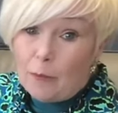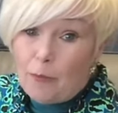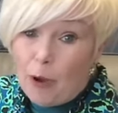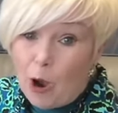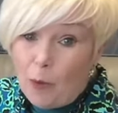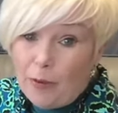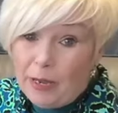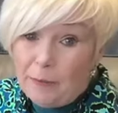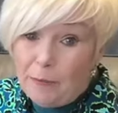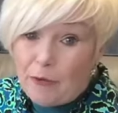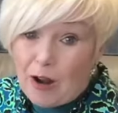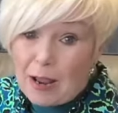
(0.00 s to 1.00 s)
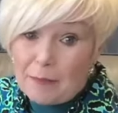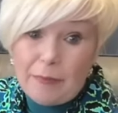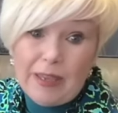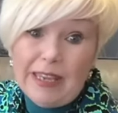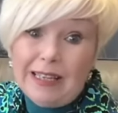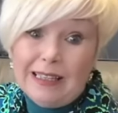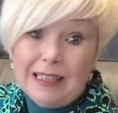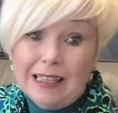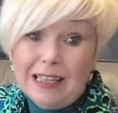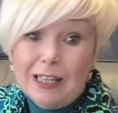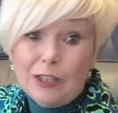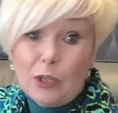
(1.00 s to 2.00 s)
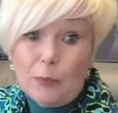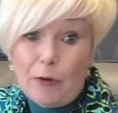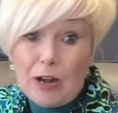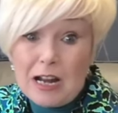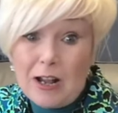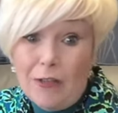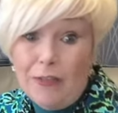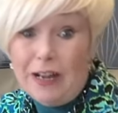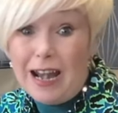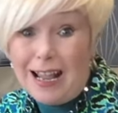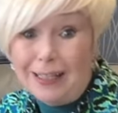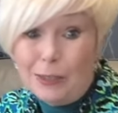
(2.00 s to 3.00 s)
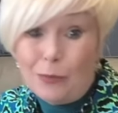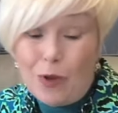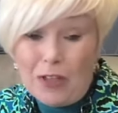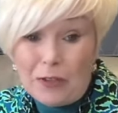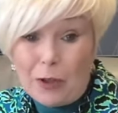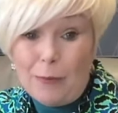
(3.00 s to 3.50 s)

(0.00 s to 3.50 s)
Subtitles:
popping bright pink to bring on the nice weather